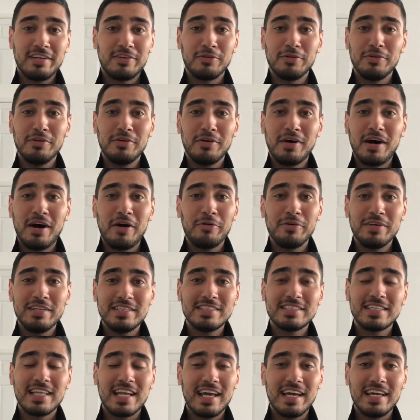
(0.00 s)
don't know how
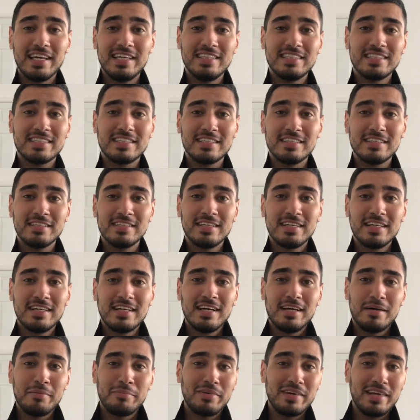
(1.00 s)
he's still at Inter,
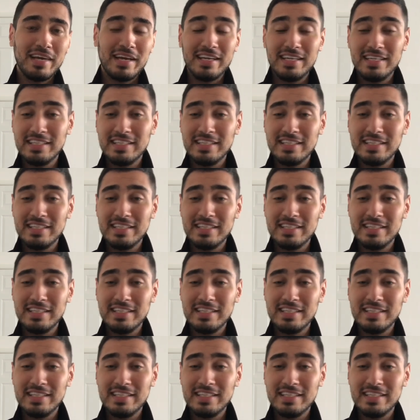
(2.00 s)
but yeah,